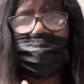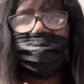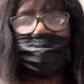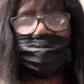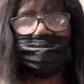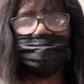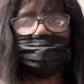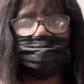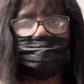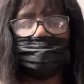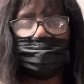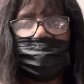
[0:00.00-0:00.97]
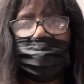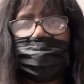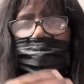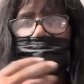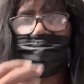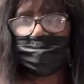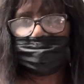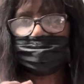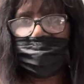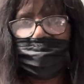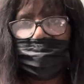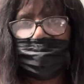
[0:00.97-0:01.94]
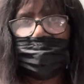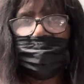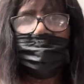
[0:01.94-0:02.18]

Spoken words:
I had brick tile,